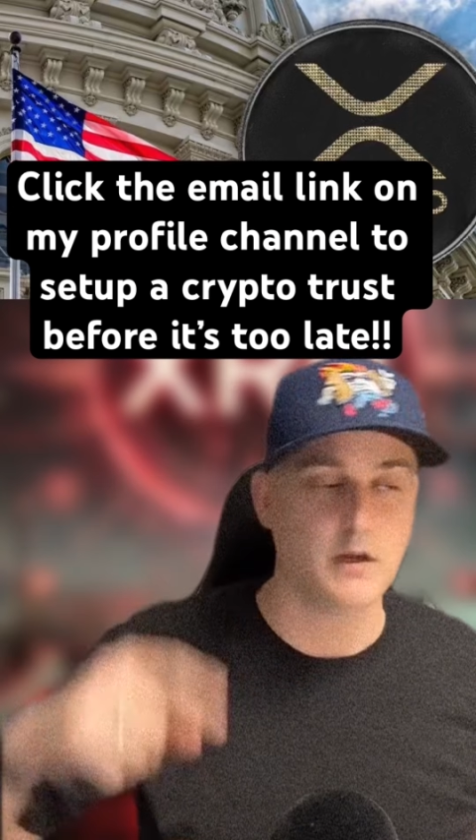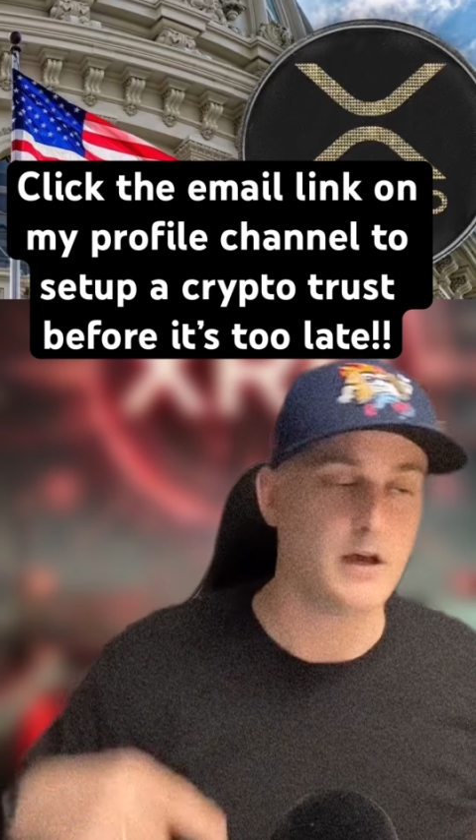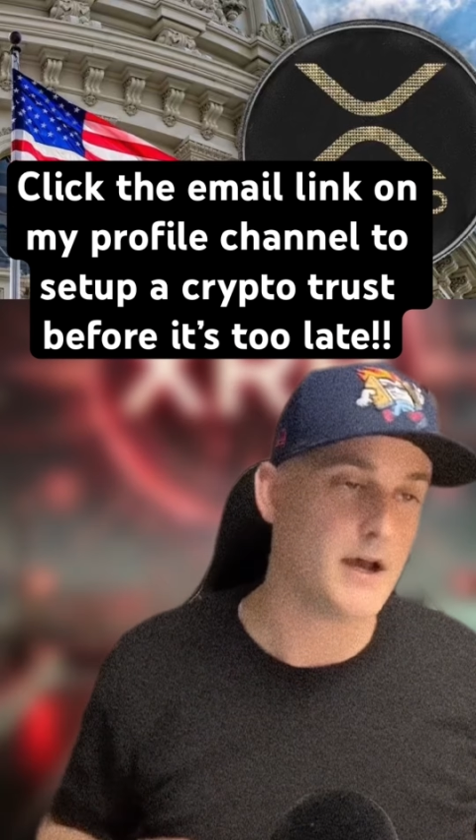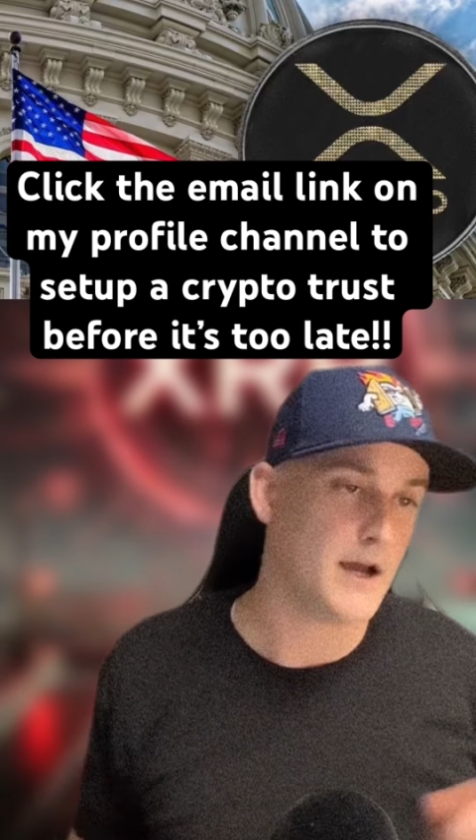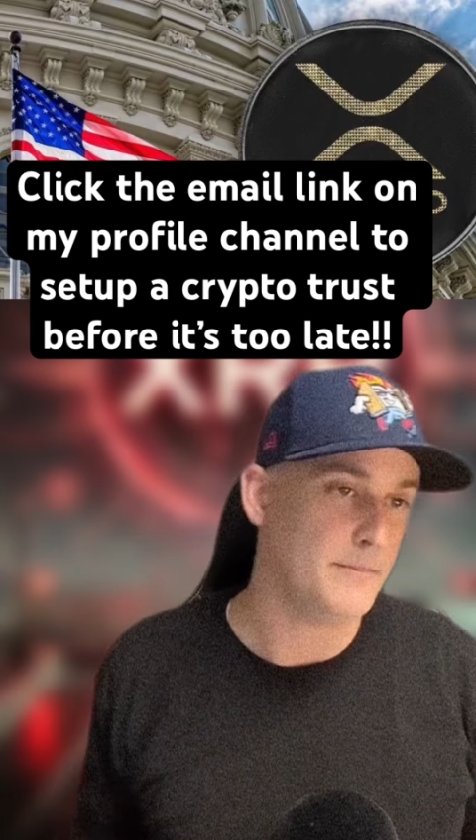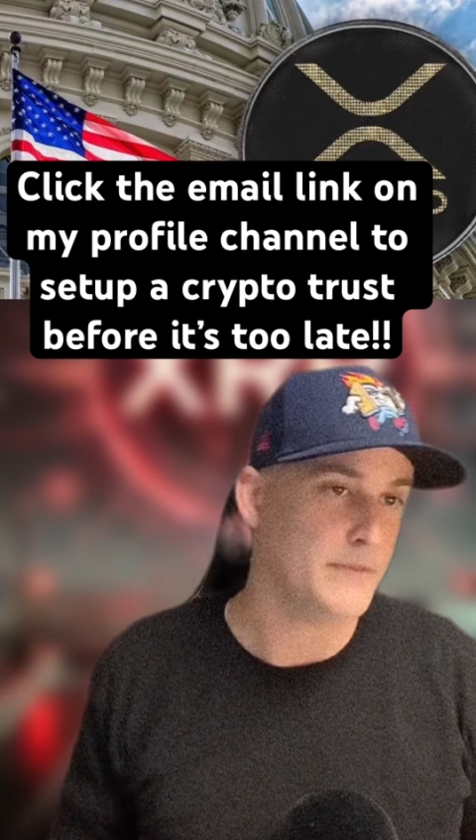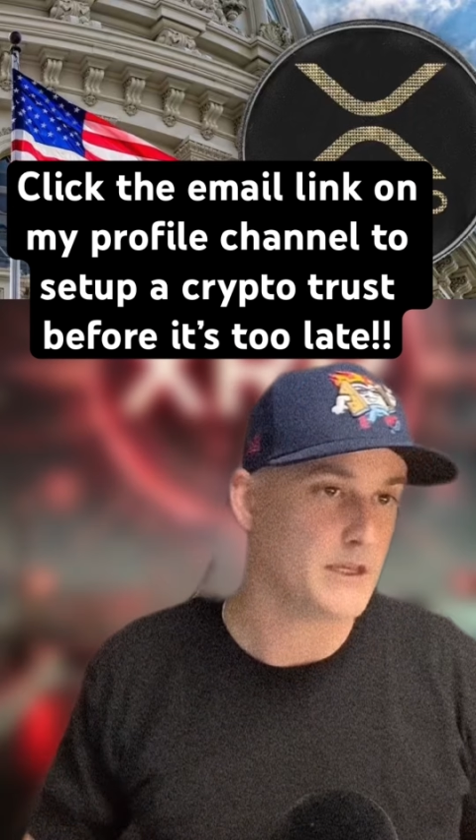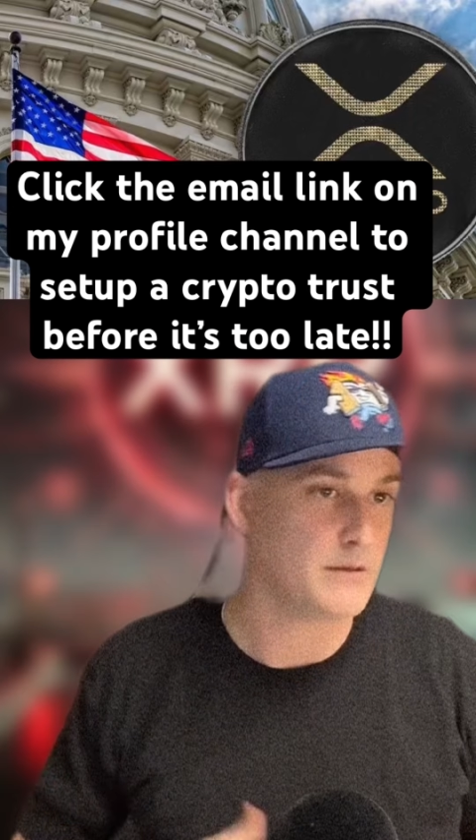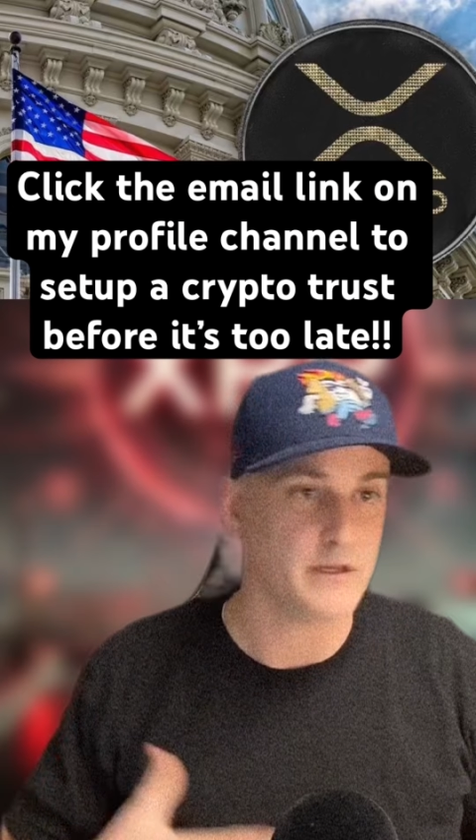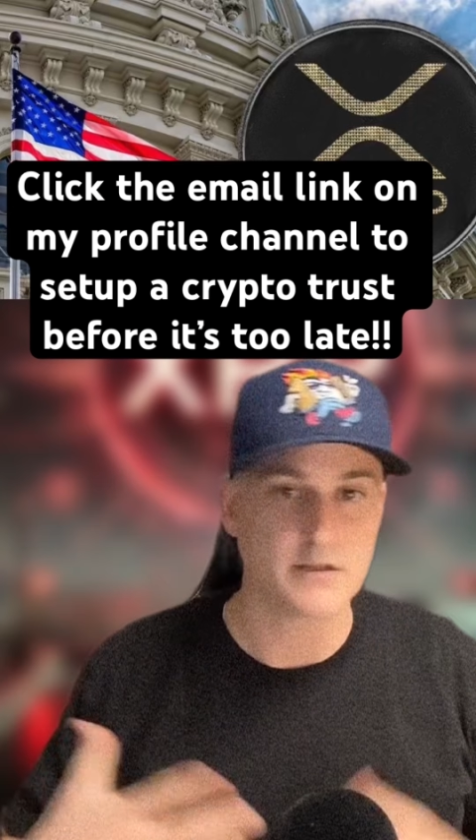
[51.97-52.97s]

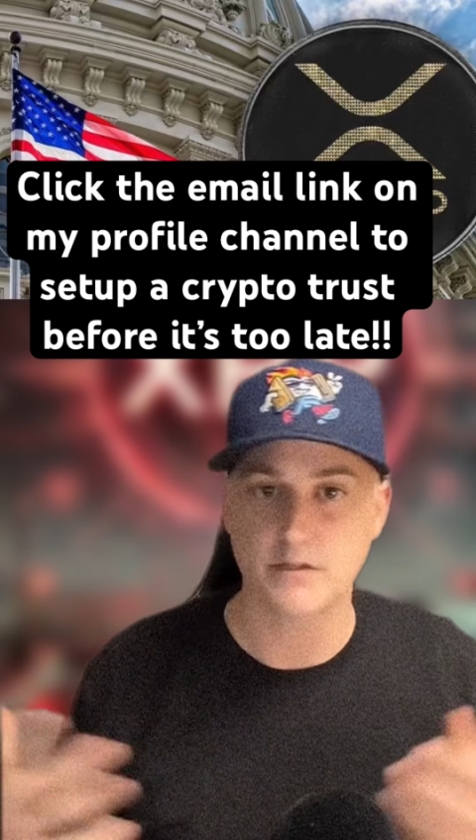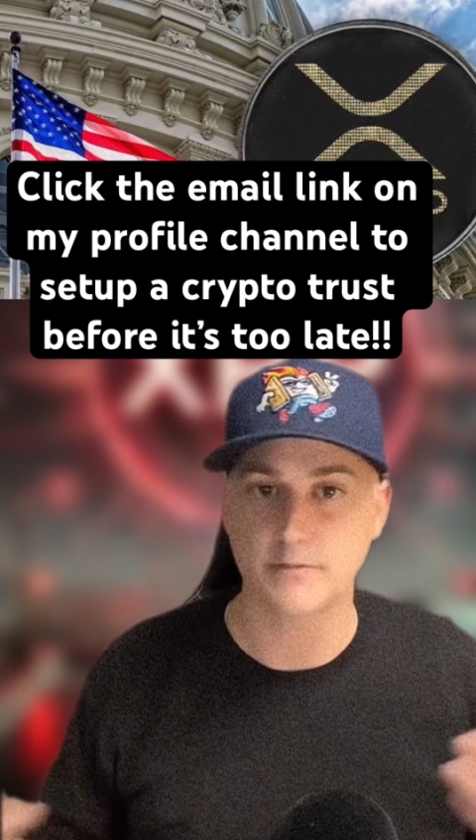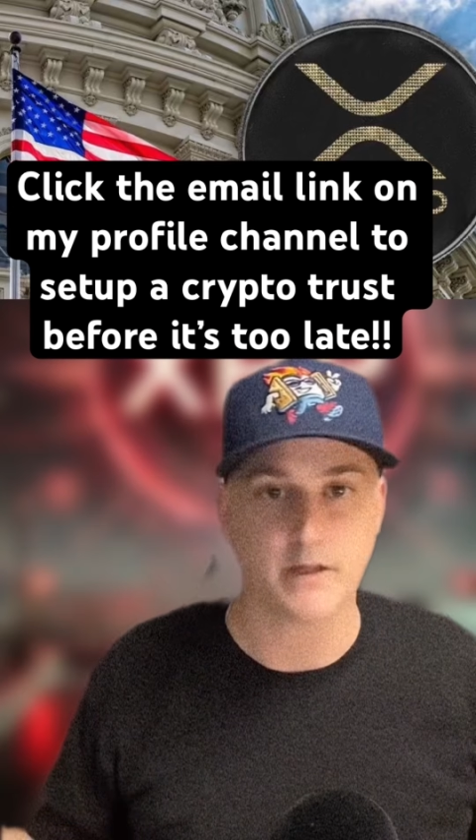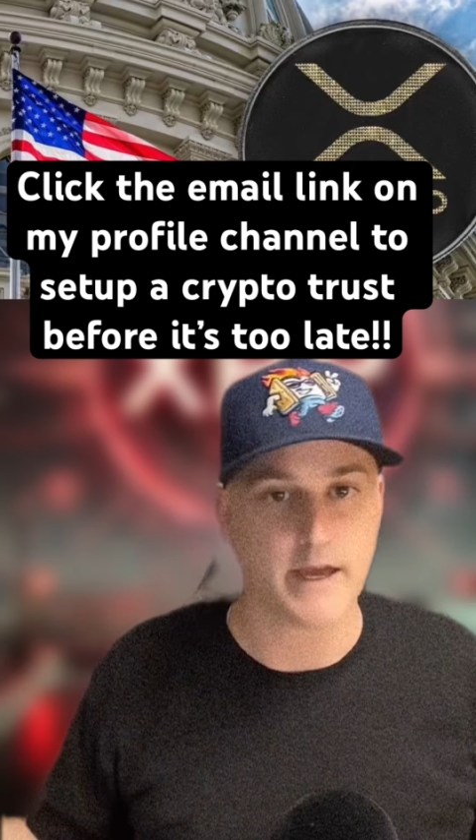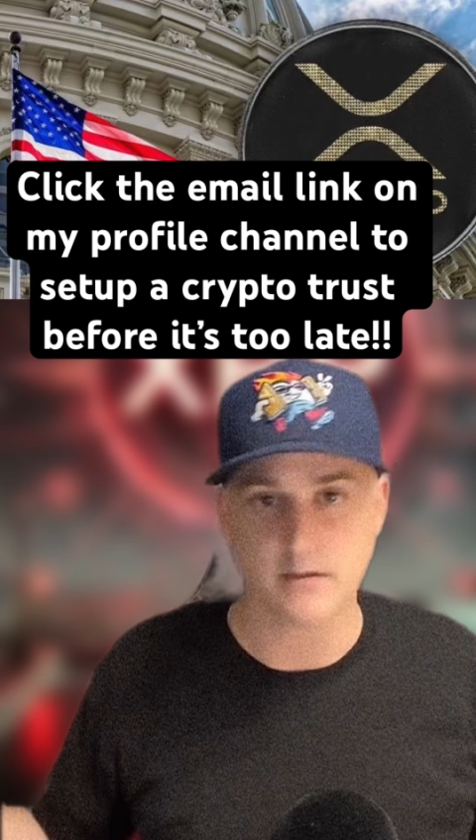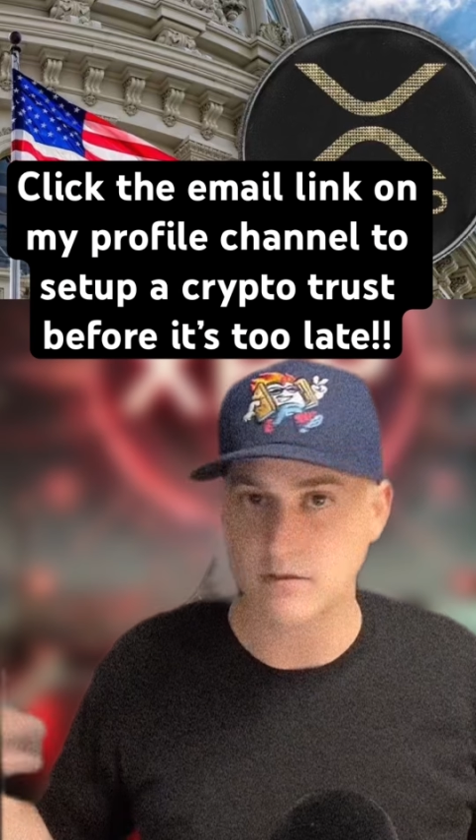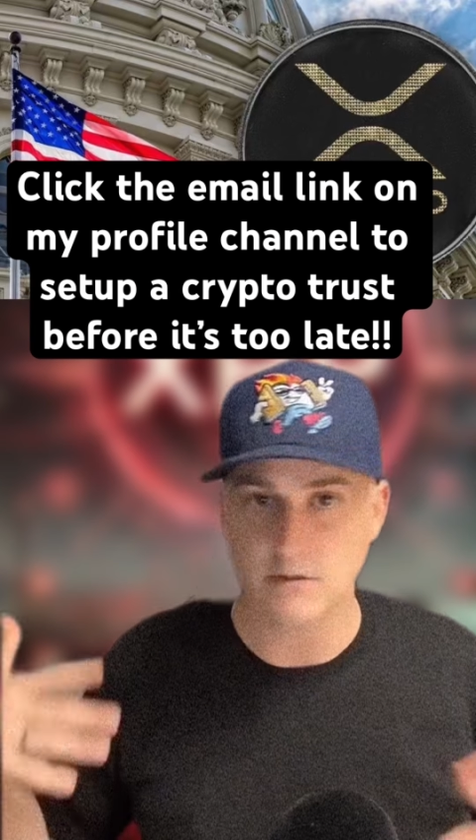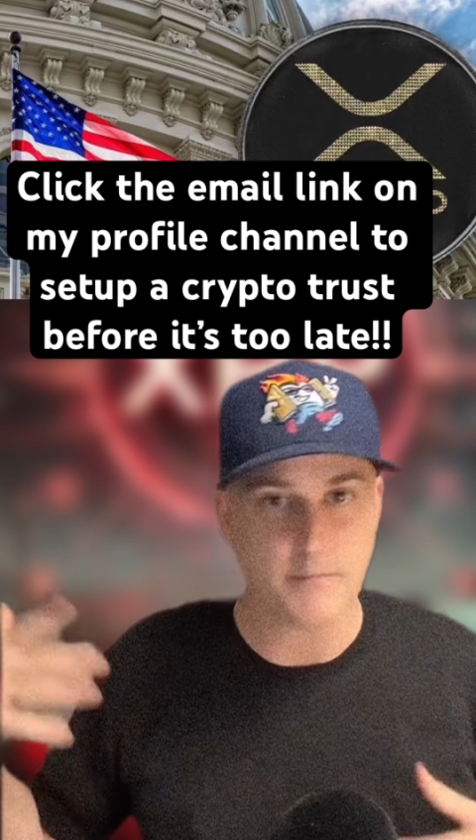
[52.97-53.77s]
It can be as simple as the